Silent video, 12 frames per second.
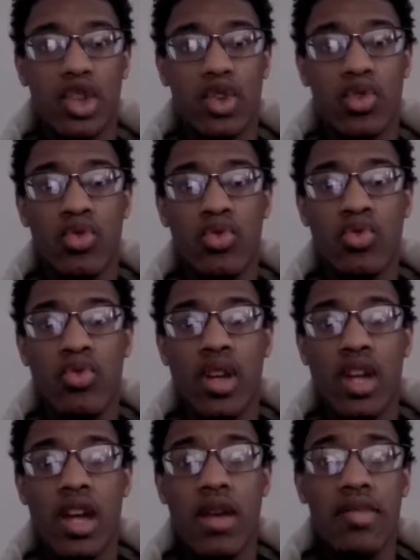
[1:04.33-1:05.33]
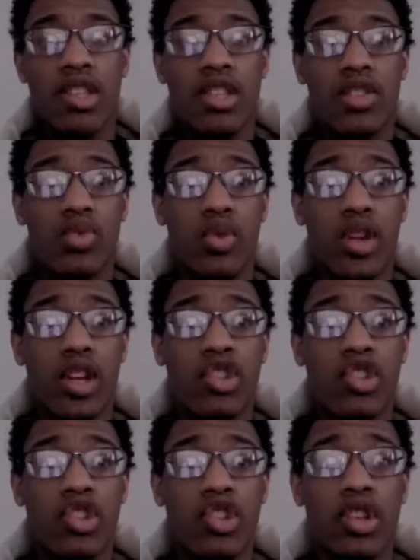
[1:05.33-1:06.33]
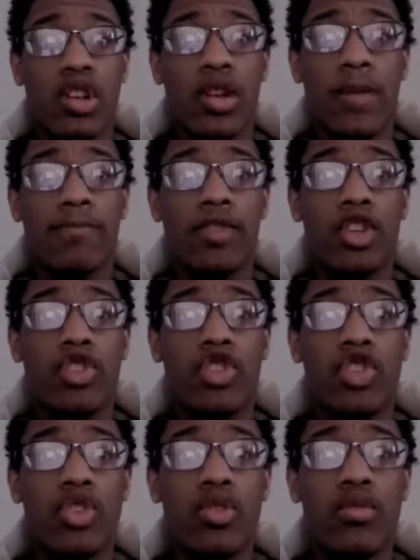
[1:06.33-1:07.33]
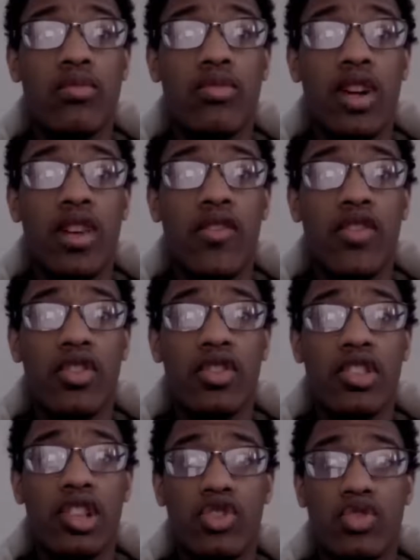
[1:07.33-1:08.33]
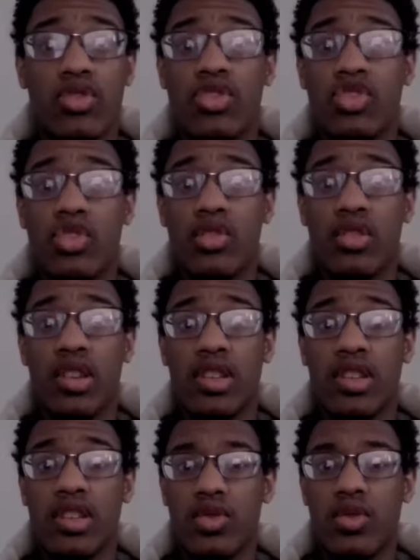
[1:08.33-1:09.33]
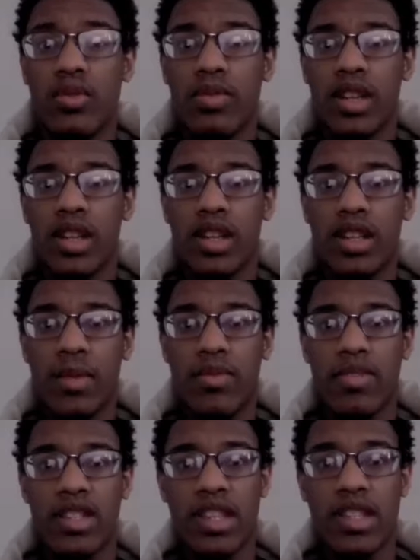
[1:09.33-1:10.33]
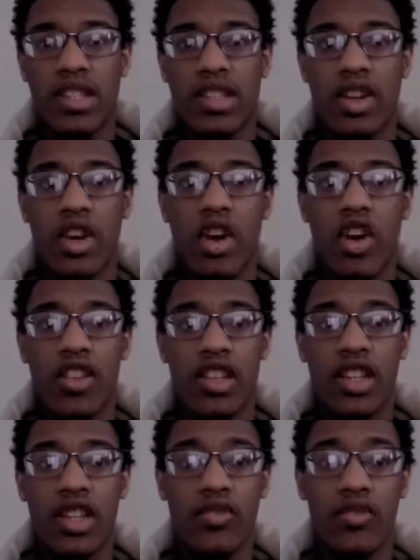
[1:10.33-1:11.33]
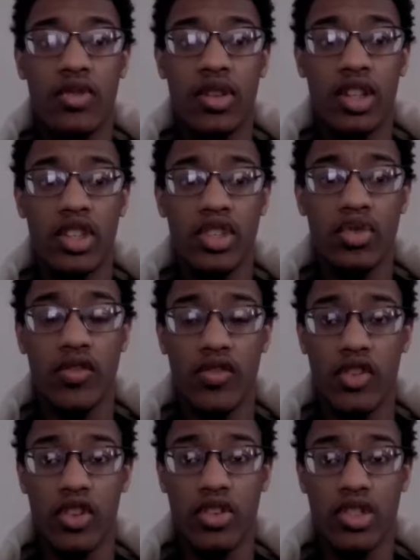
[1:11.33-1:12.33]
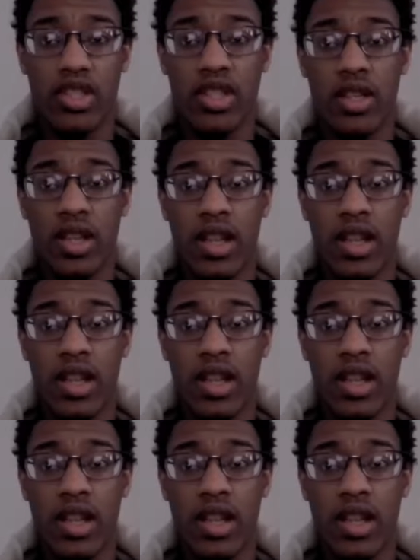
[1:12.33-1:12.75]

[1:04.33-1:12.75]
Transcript: Who, and Mrs. Which, the children brave on a dangerous journey to a planet that possesses all the evil in the universe.